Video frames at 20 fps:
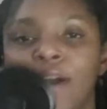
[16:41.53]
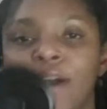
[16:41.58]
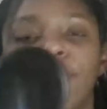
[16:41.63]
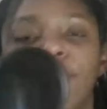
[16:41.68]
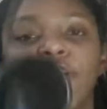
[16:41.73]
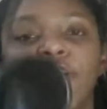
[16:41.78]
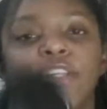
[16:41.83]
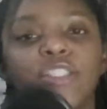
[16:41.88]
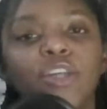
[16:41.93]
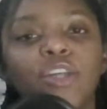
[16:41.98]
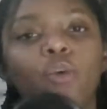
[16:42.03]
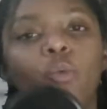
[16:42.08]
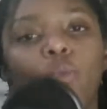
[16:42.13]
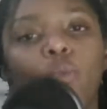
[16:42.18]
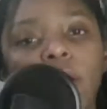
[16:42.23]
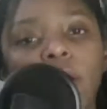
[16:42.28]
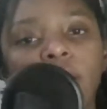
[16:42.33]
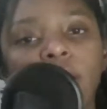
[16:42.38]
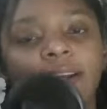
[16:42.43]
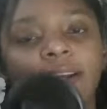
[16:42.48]
There's a
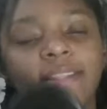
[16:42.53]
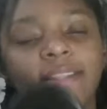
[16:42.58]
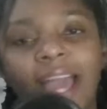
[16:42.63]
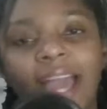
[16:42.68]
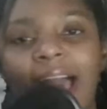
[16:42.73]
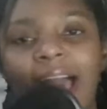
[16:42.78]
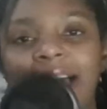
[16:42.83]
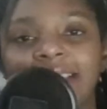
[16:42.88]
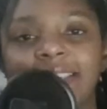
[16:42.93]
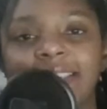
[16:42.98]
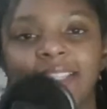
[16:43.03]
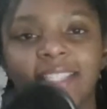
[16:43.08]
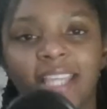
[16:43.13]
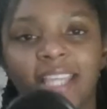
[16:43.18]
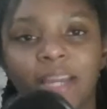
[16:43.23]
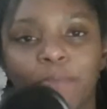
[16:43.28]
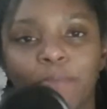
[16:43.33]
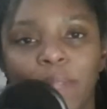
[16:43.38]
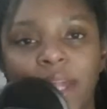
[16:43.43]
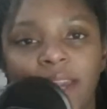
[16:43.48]
work that has to take
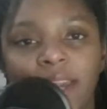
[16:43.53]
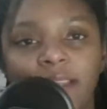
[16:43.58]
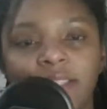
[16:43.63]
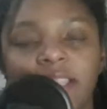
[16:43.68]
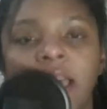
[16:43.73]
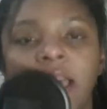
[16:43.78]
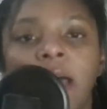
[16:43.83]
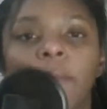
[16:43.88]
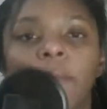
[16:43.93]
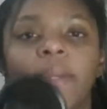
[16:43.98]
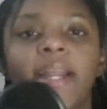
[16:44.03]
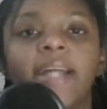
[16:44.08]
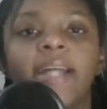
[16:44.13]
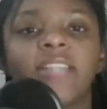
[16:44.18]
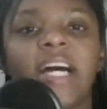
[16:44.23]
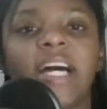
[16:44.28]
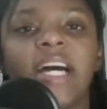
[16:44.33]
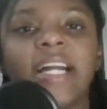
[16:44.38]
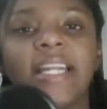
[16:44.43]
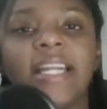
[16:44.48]
place because,
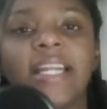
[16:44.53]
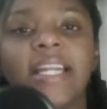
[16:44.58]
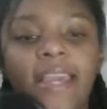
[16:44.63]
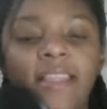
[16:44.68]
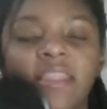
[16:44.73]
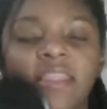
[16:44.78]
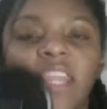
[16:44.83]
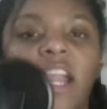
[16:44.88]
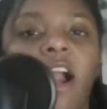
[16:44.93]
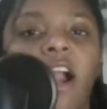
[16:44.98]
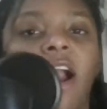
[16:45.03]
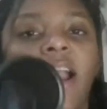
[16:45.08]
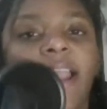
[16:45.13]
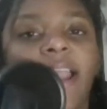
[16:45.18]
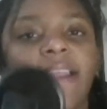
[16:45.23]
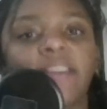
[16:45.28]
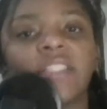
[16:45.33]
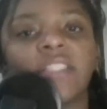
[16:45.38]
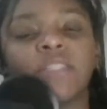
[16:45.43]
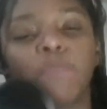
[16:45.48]
again, there are
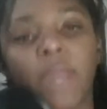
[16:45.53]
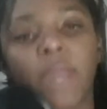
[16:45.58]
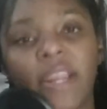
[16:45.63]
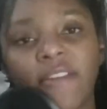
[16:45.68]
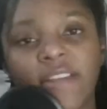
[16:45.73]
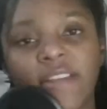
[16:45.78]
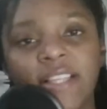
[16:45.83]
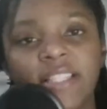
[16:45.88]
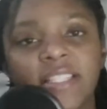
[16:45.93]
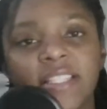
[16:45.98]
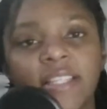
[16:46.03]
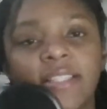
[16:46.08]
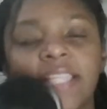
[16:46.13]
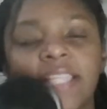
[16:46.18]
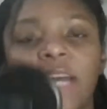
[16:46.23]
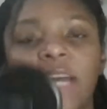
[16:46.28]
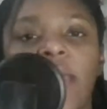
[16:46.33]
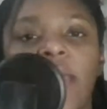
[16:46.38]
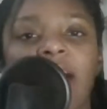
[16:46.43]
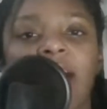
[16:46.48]
experiences
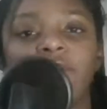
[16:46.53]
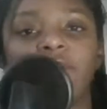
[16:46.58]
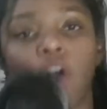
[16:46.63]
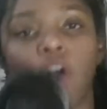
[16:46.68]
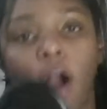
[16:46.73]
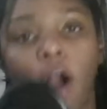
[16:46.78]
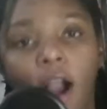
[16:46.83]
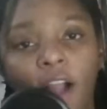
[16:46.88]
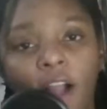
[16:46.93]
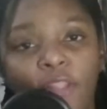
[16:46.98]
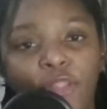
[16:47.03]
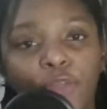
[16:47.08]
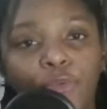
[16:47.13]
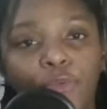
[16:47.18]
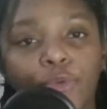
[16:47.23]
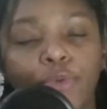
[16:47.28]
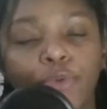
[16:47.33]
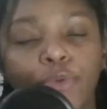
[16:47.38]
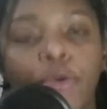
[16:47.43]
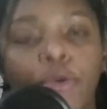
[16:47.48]
that we have gone
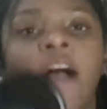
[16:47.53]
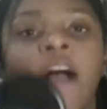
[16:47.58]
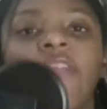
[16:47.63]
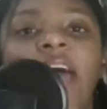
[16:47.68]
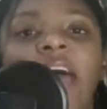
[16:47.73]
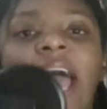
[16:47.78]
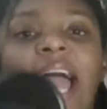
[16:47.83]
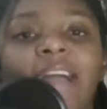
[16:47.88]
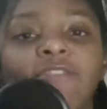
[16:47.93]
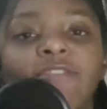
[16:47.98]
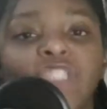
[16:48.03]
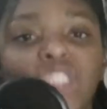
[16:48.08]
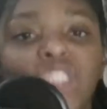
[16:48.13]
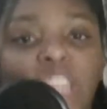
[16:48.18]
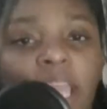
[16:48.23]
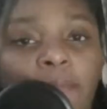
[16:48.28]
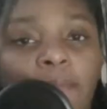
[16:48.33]
through that have shaped